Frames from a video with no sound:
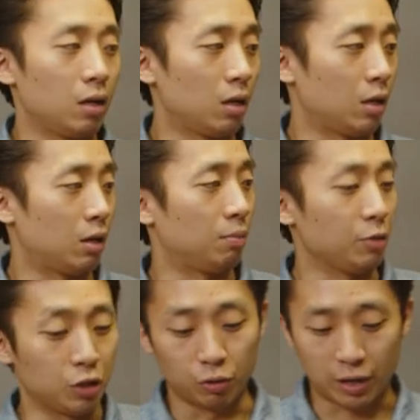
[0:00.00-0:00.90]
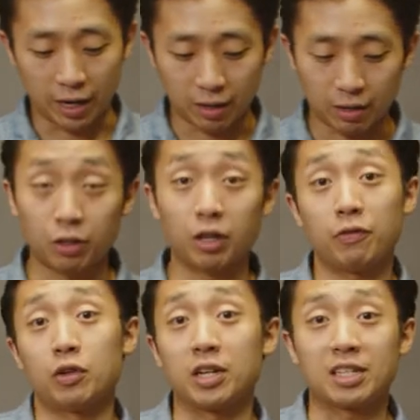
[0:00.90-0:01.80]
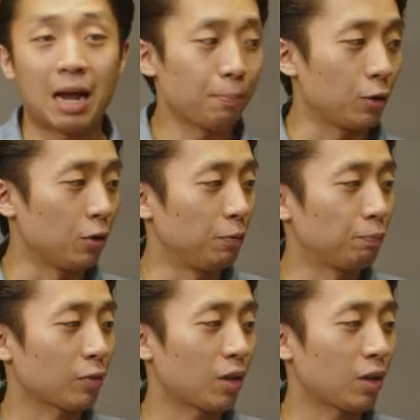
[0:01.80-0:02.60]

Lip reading: To give you an example,